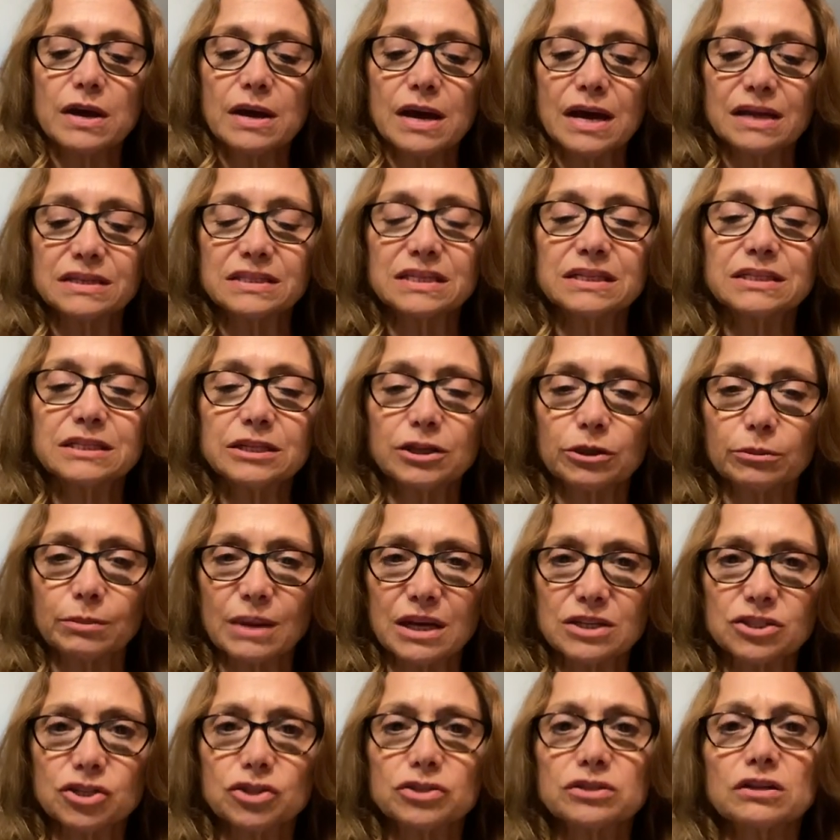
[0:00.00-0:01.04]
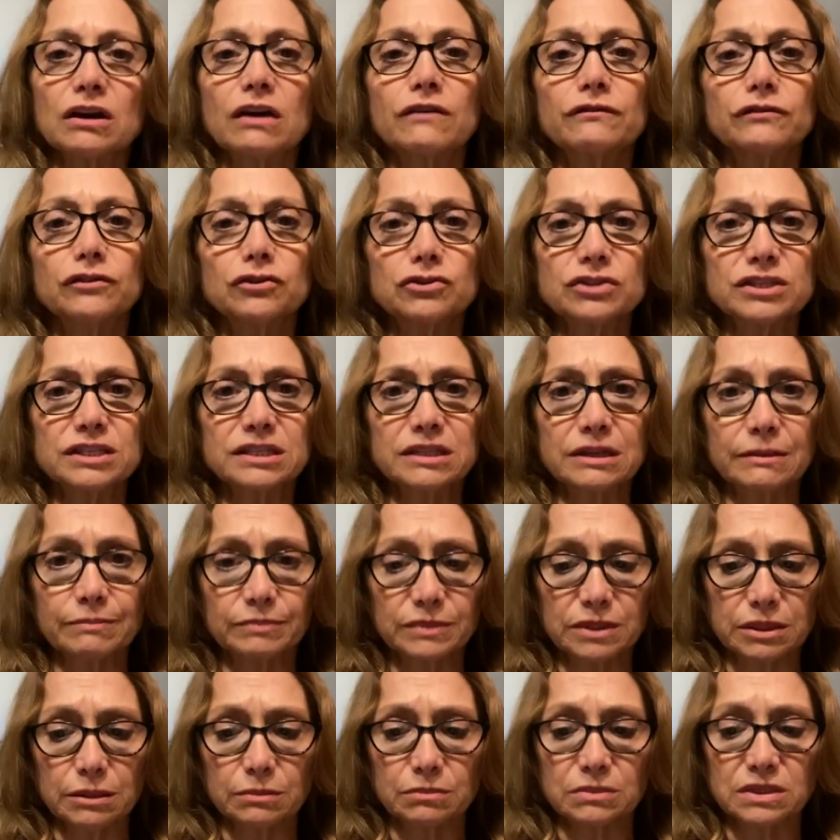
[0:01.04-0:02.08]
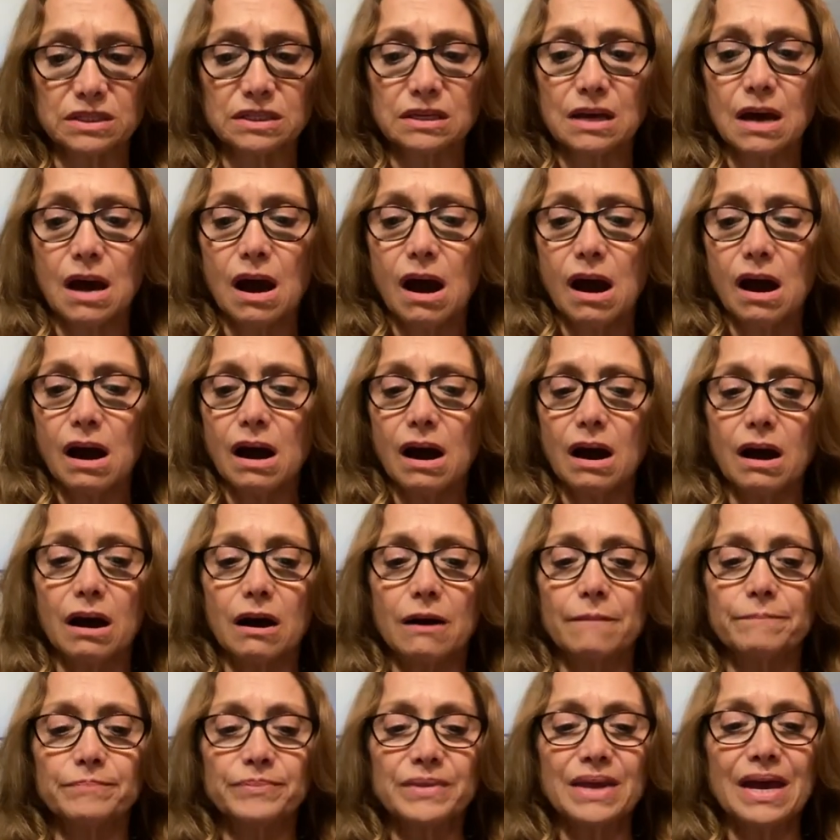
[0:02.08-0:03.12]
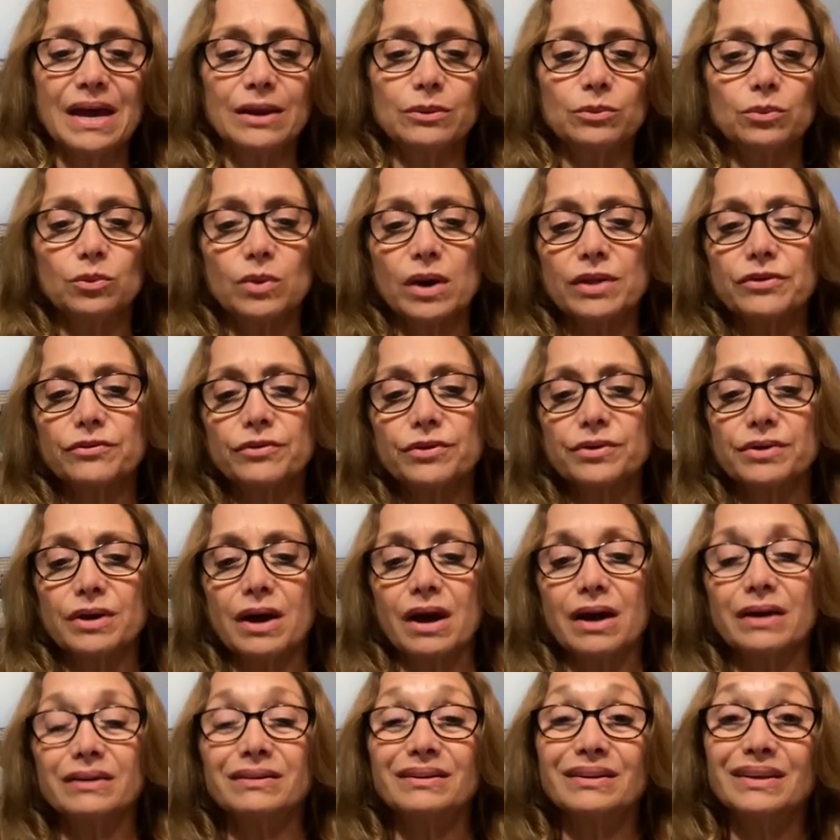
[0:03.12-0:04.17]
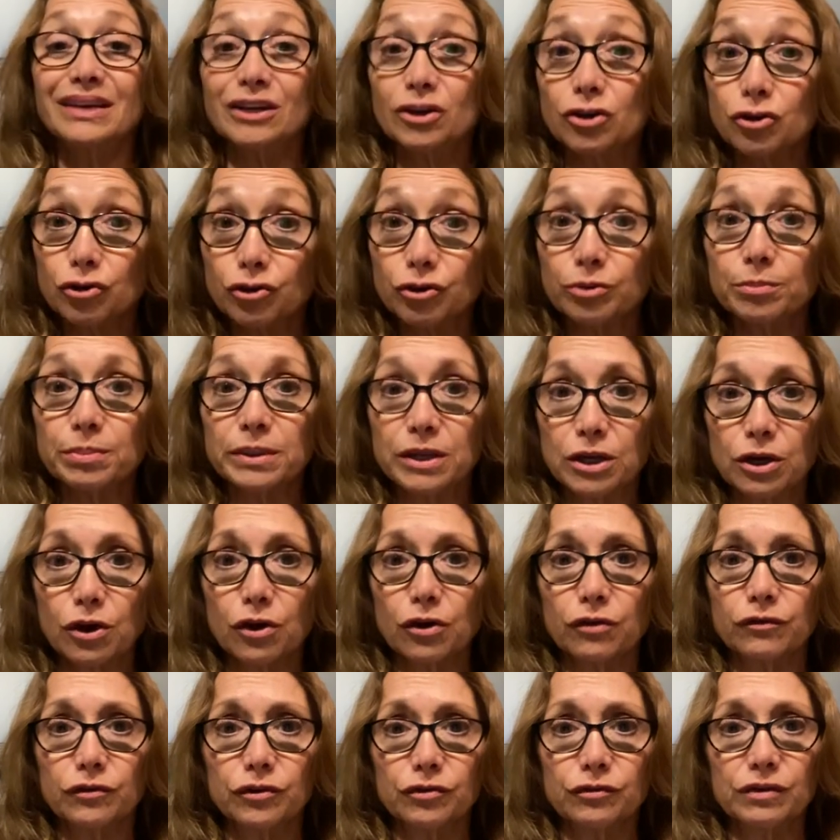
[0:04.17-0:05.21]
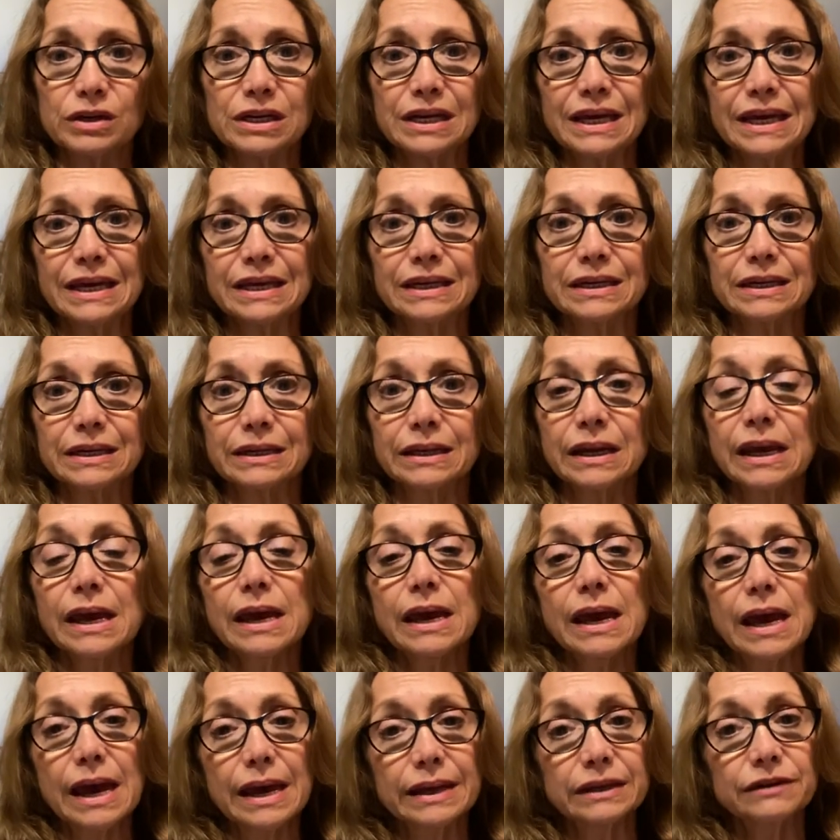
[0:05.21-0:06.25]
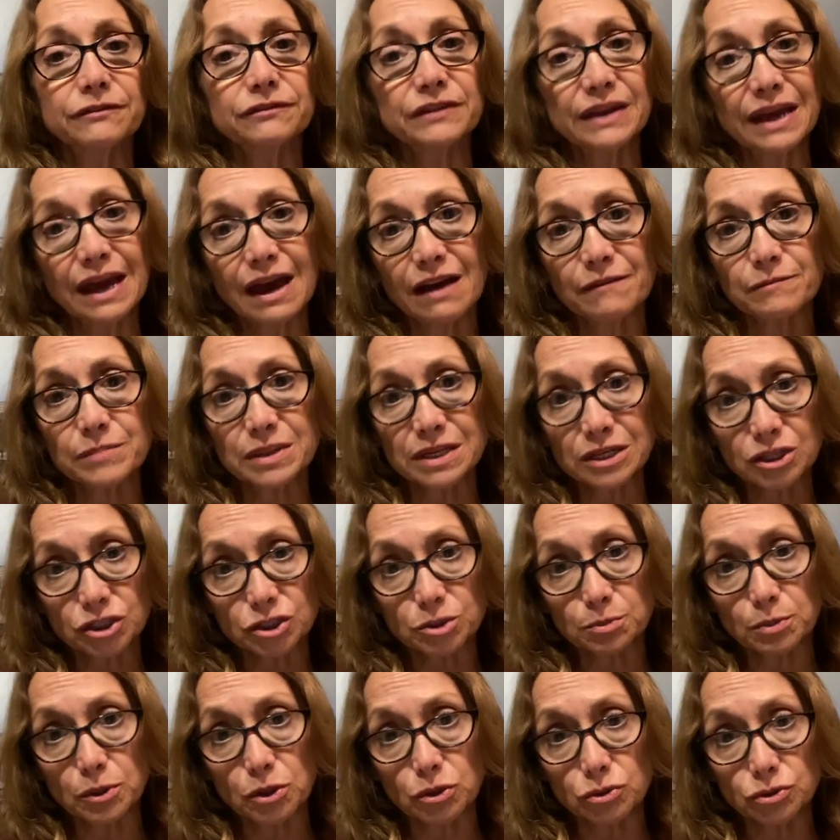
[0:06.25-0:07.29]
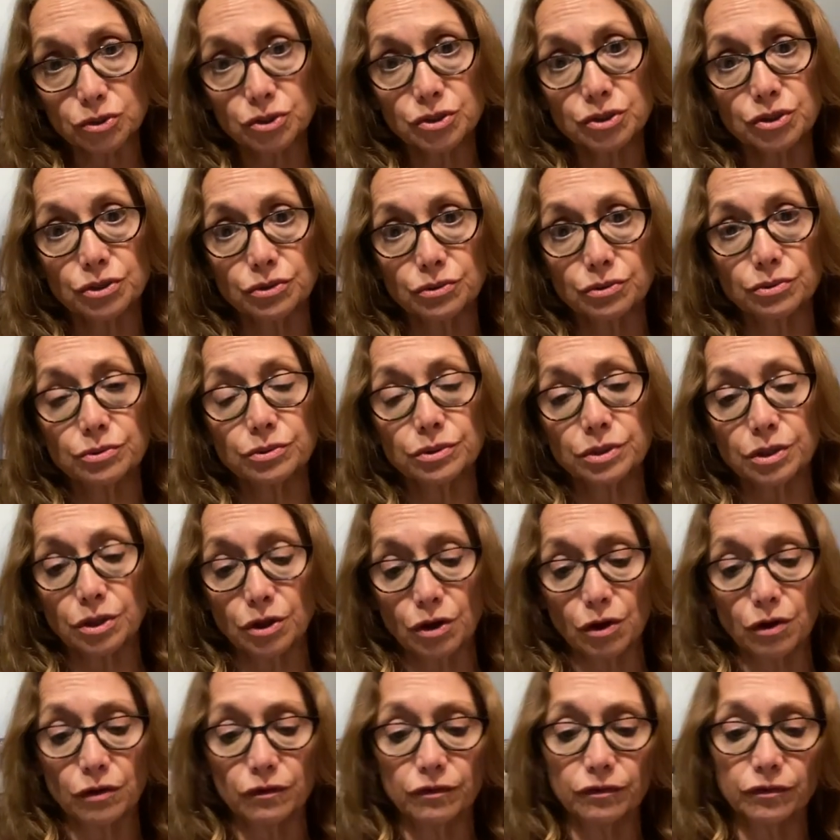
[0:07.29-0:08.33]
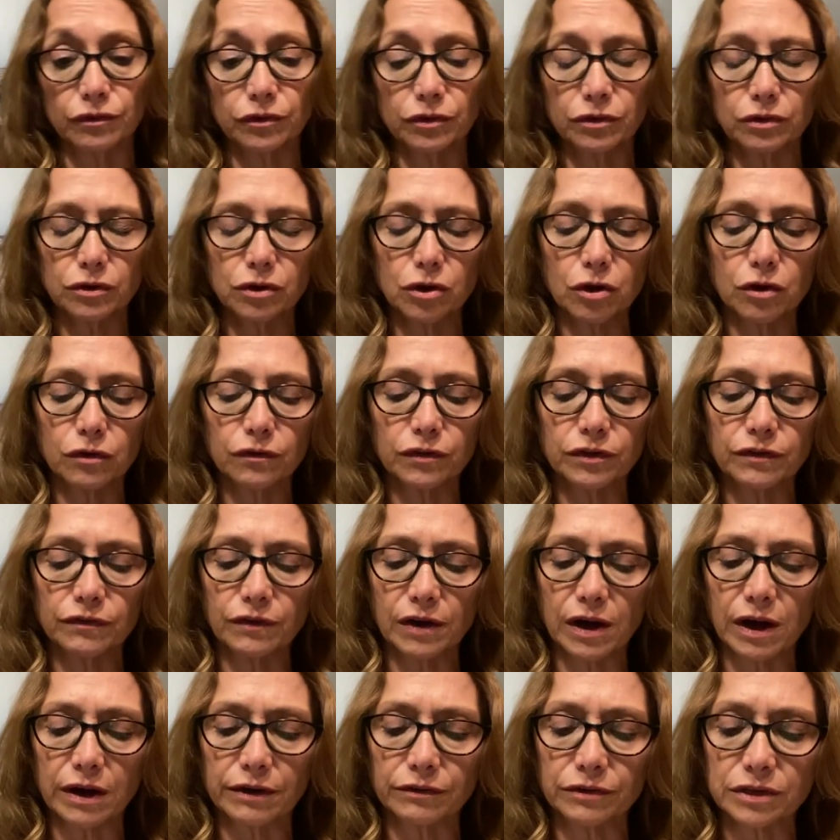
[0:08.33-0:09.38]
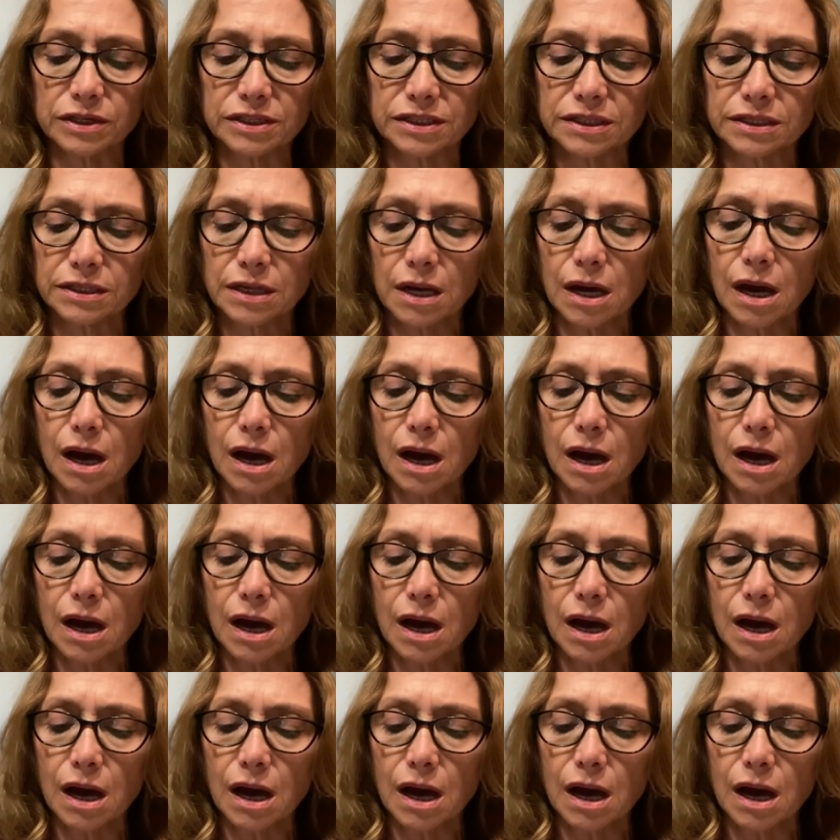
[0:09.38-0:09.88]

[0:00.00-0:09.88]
a detailed message of their symptoms and whether or not it could be COVID related, and if they have been exposed to the COVID virus.